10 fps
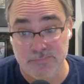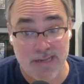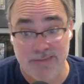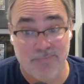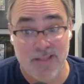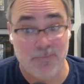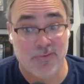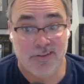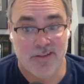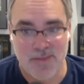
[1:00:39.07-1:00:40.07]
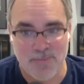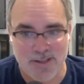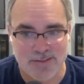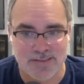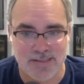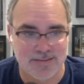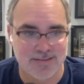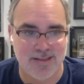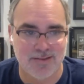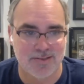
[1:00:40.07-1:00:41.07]
I absolutely love that boss. That's
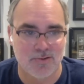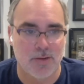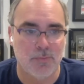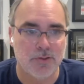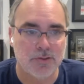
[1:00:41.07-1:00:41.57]
that's a great one.